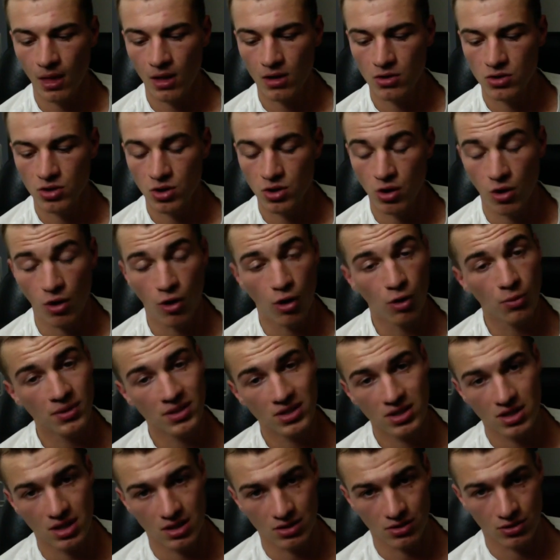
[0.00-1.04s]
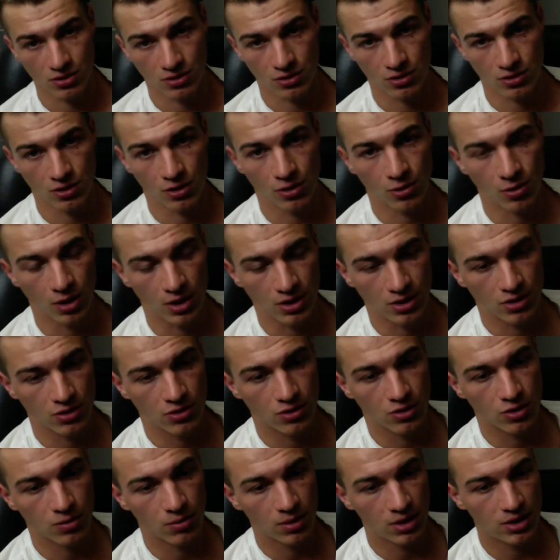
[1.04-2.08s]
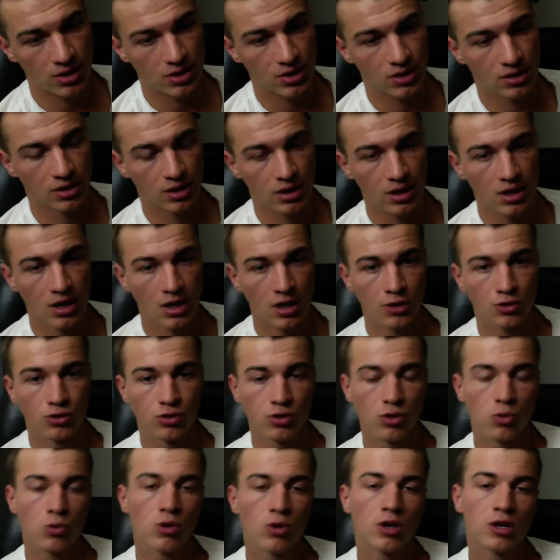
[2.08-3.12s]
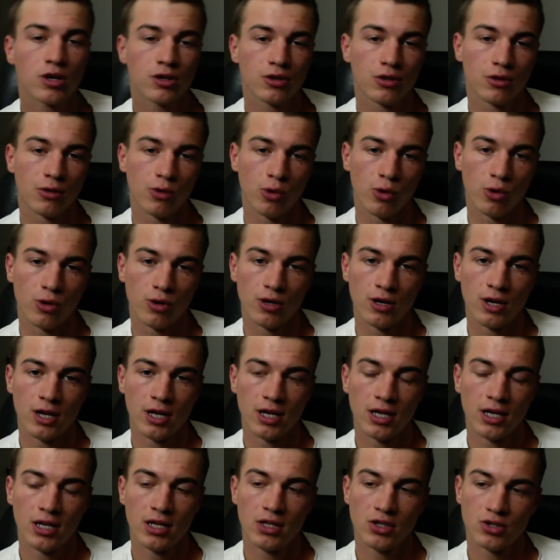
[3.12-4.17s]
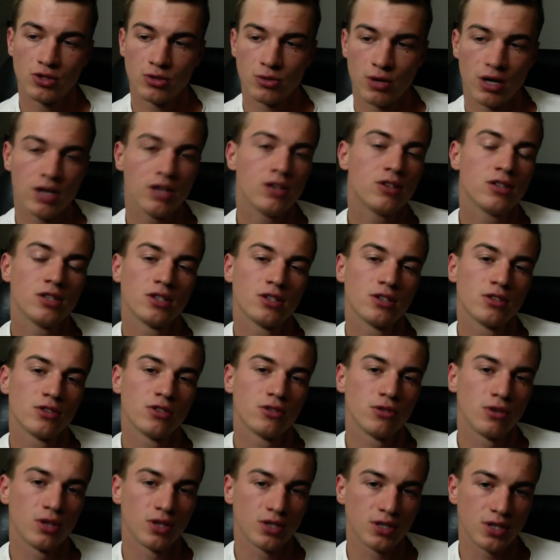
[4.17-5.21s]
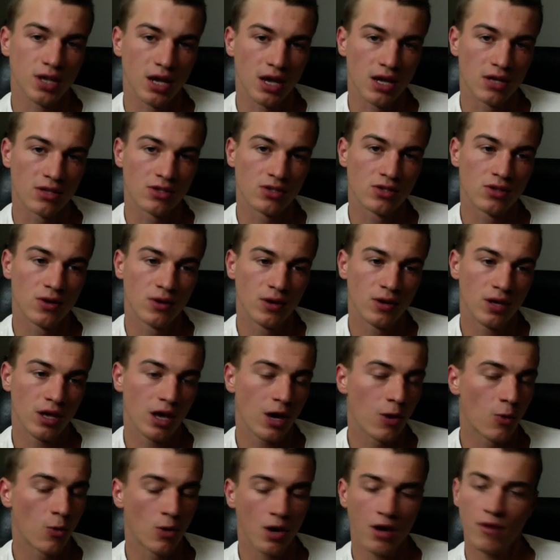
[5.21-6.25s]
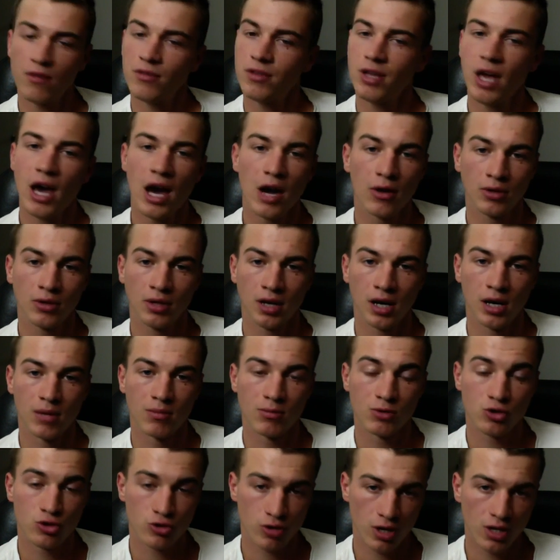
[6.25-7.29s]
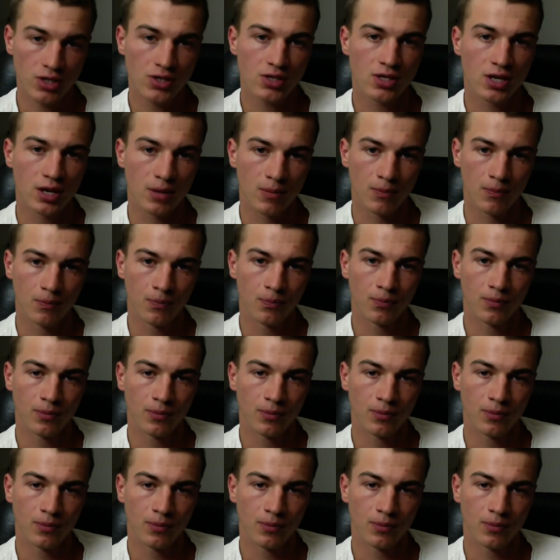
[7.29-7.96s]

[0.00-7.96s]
So I hope this answers your question. So basically, do the work of the Lord. Surrender this into his hands. And whatever the outcome, trust him.